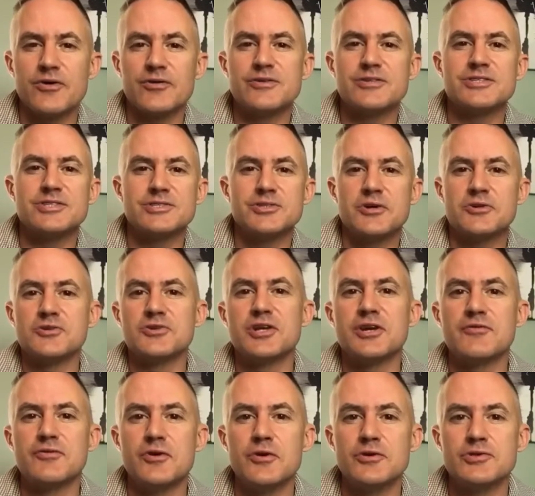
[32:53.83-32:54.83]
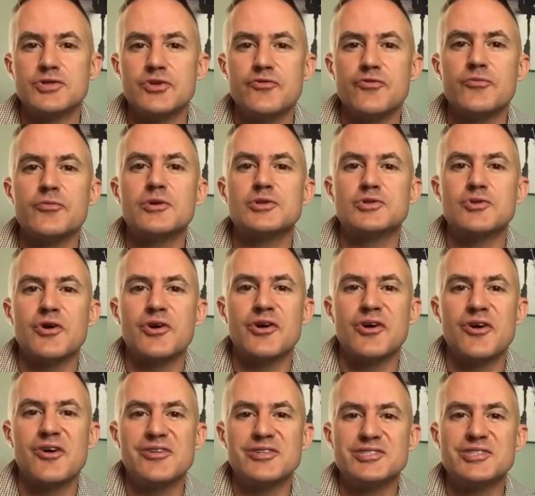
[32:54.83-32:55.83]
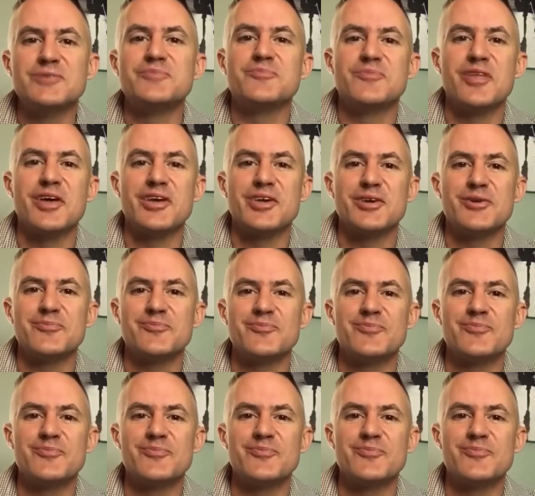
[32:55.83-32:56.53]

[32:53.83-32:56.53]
This is Dr. David Oster from Oster Oncology. Thank you.